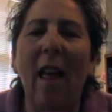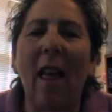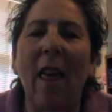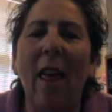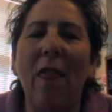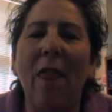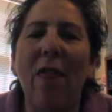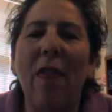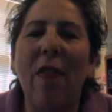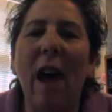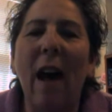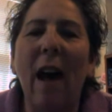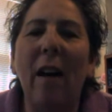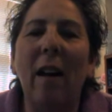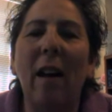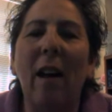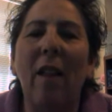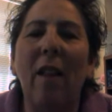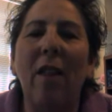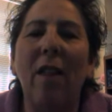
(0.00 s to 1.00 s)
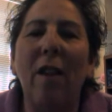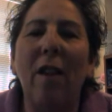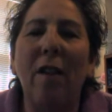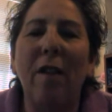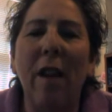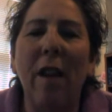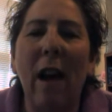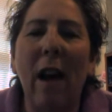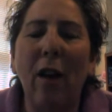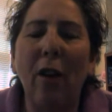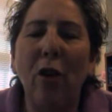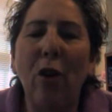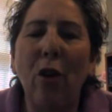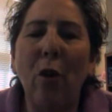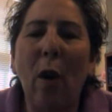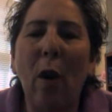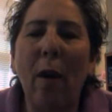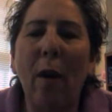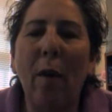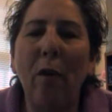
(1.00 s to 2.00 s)
that the value
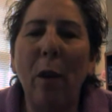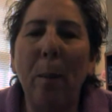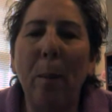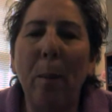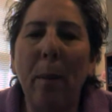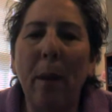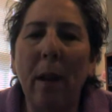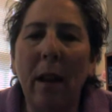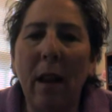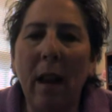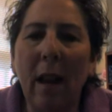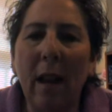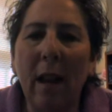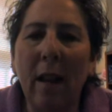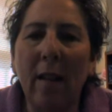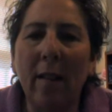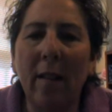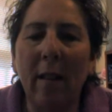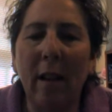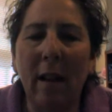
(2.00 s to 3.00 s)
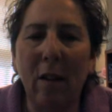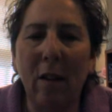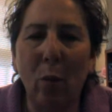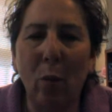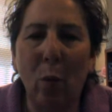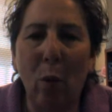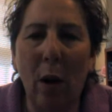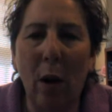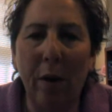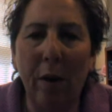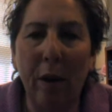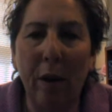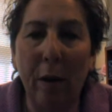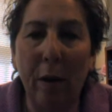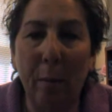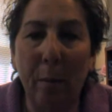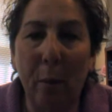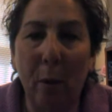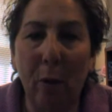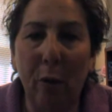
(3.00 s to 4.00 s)
of the place is what they're
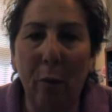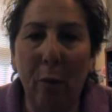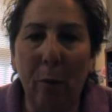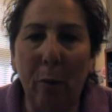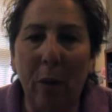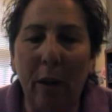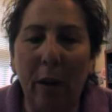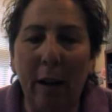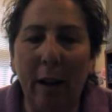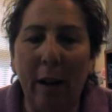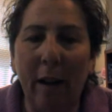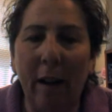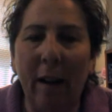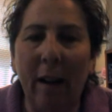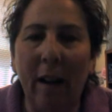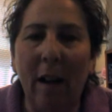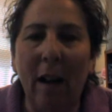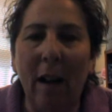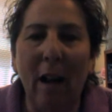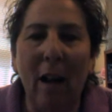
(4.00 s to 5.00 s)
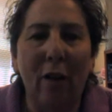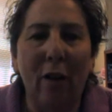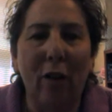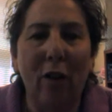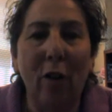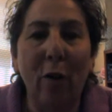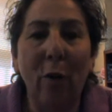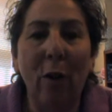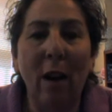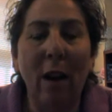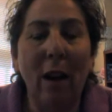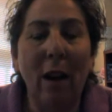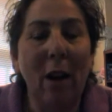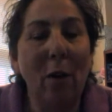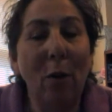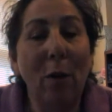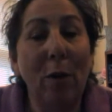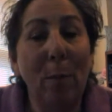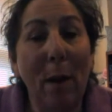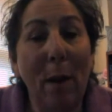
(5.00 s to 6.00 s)
multiplying. So here
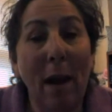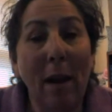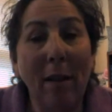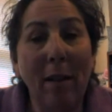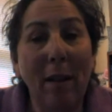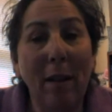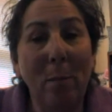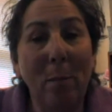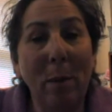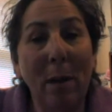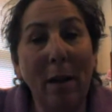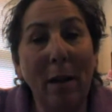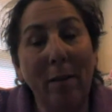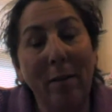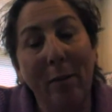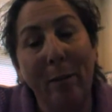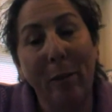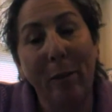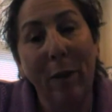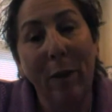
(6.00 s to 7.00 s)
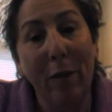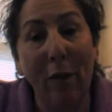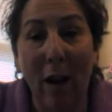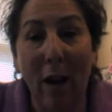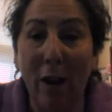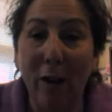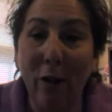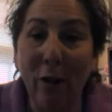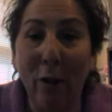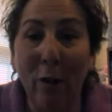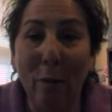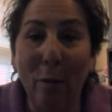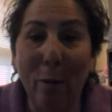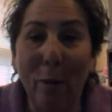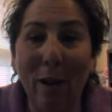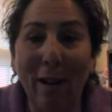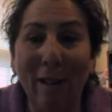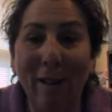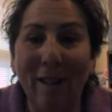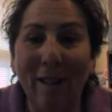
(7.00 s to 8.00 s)
was Math Tidbit, the value of the
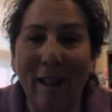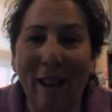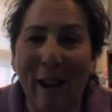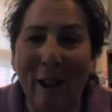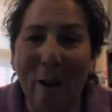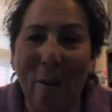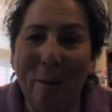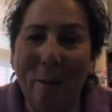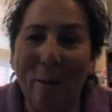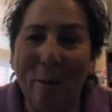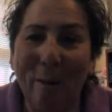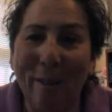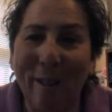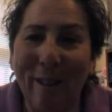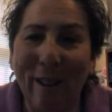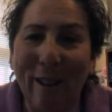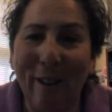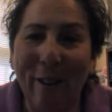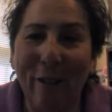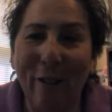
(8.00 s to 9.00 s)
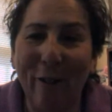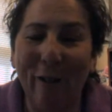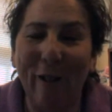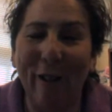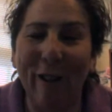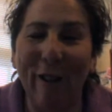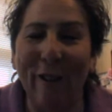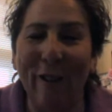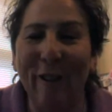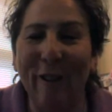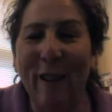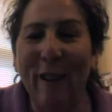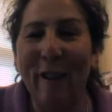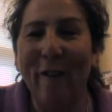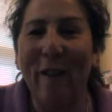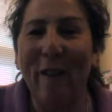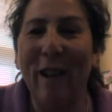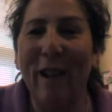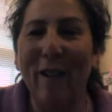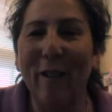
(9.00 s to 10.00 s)
place. I hope it was a gift for you,
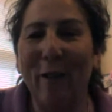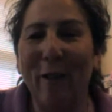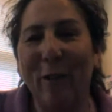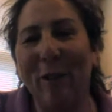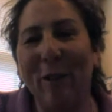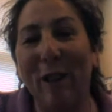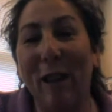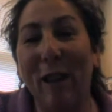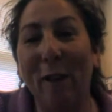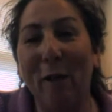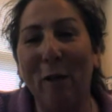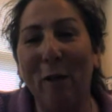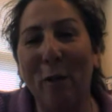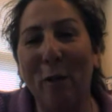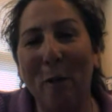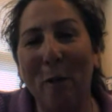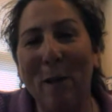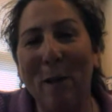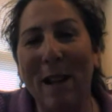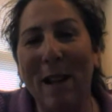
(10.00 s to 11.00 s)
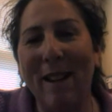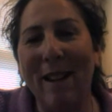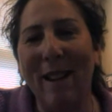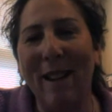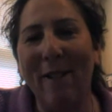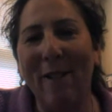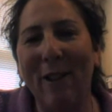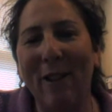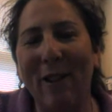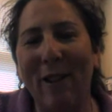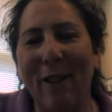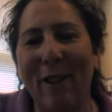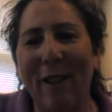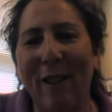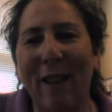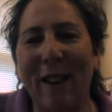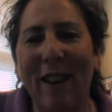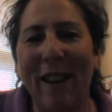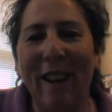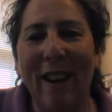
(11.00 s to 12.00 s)
because it was a gift for me to give it to you.
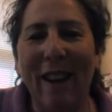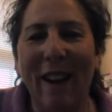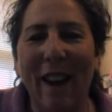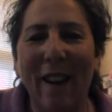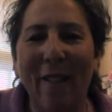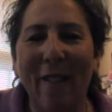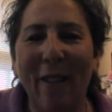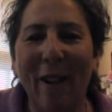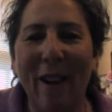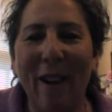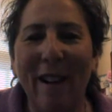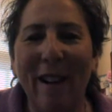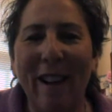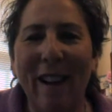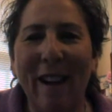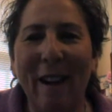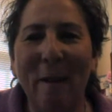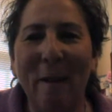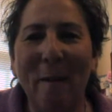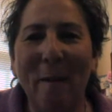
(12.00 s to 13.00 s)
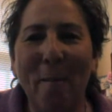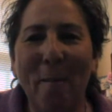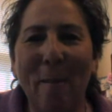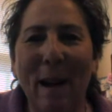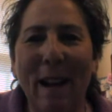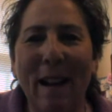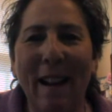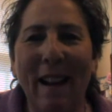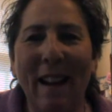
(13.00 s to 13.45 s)
Have a great day. Bye.